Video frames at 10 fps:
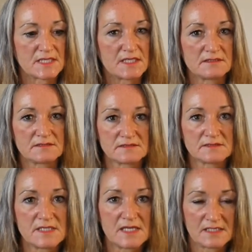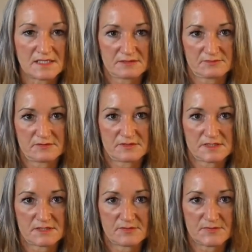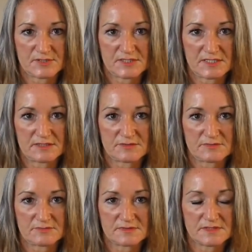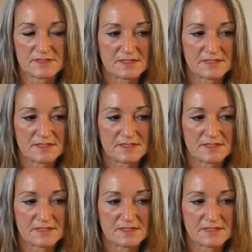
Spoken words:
and getting that through the sewing machine was